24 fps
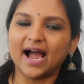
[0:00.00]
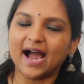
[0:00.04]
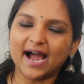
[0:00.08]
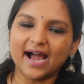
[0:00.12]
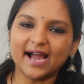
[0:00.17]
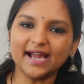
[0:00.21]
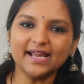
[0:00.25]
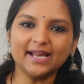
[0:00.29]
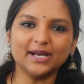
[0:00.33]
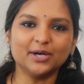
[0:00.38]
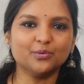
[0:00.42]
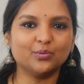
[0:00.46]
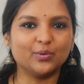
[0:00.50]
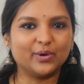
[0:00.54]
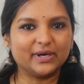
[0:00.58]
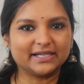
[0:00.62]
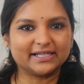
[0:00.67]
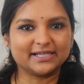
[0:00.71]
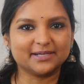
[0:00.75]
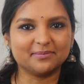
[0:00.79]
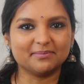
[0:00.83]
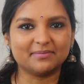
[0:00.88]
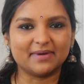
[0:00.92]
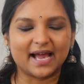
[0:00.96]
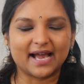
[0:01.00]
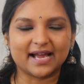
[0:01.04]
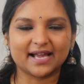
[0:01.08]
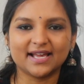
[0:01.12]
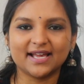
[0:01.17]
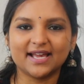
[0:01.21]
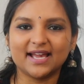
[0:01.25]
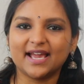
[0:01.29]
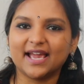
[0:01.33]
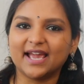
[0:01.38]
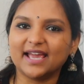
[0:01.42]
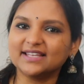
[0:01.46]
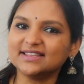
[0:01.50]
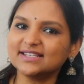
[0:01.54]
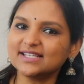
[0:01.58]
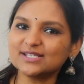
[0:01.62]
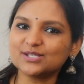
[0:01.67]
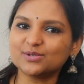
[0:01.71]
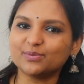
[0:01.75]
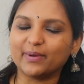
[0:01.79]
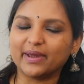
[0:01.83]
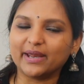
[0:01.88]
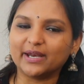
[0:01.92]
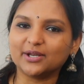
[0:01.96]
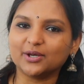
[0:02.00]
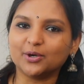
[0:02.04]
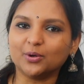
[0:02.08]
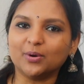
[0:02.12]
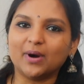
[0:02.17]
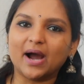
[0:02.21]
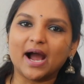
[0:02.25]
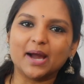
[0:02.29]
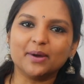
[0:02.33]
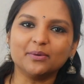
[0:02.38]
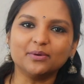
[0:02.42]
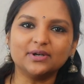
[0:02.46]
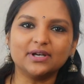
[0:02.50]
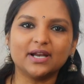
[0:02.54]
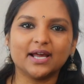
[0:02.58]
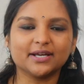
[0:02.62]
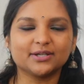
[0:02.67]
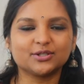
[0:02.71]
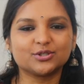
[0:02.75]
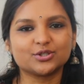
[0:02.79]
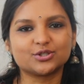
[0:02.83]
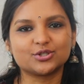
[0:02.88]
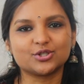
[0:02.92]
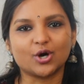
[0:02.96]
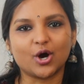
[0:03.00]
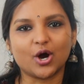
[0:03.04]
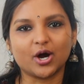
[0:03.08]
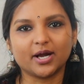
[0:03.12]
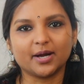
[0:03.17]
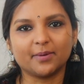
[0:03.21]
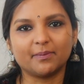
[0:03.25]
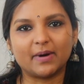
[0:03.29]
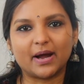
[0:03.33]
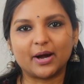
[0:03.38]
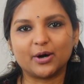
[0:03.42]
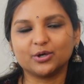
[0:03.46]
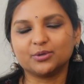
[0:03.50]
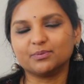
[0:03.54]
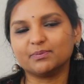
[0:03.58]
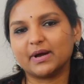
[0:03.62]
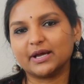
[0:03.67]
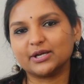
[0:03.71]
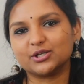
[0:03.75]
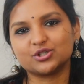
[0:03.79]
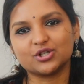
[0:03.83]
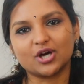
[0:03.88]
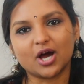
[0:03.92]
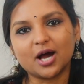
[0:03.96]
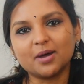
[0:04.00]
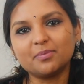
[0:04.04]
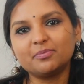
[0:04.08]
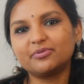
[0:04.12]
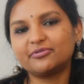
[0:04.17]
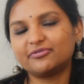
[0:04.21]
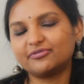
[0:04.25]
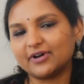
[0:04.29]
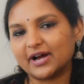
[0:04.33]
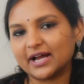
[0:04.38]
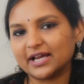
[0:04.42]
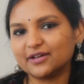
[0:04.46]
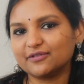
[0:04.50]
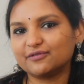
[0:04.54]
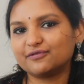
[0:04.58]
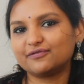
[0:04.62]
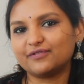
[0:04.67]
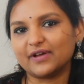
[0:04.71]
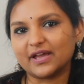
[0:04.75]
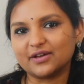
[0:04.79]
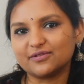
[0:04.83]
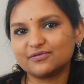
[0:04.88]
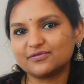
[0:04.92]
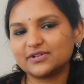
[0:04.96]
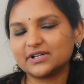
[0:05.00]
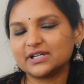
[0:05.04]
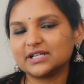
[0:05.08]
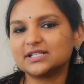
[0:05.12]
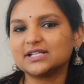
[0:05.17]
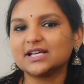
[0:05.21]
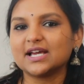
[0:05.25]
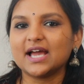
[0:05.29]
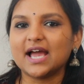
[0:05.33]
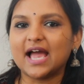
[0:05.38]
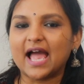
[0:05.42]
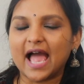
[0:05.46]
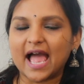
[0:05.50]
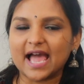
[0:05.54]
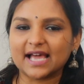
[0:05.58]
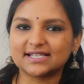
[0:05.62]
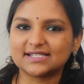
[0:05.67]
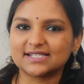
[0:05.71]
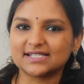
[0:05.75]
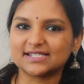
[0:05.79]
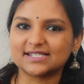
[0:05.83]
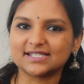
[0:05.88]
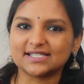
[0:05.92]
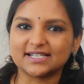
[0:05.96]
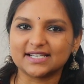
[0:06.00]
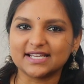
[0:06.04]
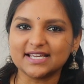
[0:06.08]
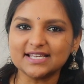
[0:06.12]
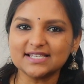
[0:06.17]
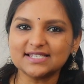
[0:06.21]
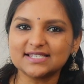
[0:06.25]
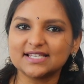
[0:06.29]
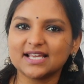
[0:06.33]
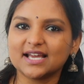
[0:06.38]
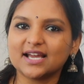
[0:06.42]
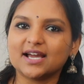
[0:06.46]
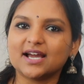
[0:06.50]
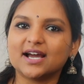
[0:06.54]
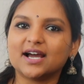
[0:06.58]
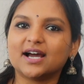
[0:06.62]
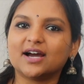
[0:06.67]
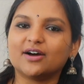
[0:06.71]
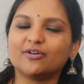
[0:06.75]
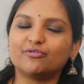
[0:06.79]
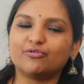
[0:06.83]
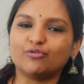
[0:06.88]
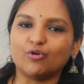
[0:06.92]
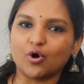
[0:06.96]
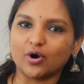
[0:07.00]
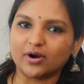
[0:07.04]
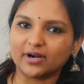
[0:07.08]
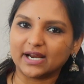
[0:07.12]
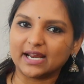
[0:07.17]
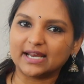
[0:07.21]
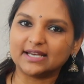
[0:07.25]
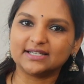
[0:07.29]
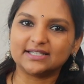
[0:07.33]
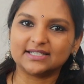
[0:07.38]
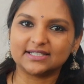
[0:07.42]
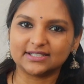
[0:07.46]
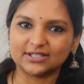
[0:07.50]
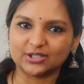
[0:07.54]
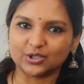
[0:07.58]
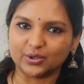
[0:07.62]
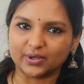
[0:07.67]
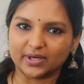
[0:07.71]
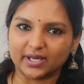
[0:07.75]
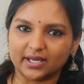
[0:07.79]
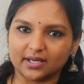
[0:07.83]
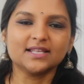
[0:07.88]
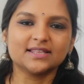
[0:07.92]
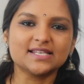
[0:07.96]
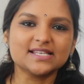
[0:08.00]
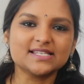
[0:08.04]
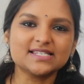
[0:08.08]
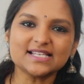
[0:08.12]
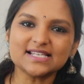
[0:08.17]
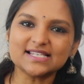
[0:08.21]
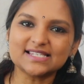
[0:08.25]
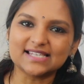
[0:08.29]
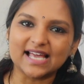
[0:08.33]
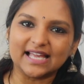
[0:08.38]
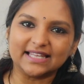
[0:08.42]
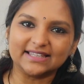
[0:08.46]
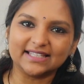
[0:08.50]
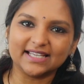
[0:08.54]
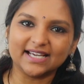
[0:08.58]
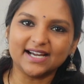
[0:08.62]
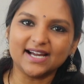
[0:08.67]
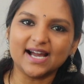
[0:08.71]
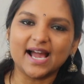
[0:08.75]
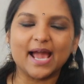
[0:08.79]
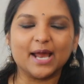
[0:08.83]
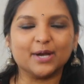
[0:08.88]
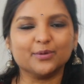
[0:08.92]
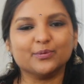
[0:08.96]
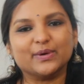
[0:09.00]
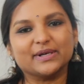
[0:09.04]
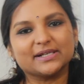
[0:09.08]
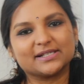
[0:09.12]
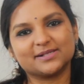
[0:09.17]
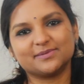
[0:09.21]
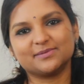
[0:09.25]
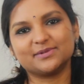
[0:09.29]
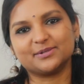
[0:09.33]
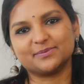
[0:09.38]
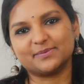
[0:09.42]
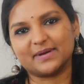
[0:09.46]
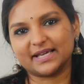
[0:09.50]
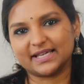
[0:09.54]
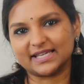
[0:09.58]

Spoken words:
Hi and welcome back. In this video, I would like to talk about my top 5 favorite accessories for Indian cooking. This is Sandhya and welcome to my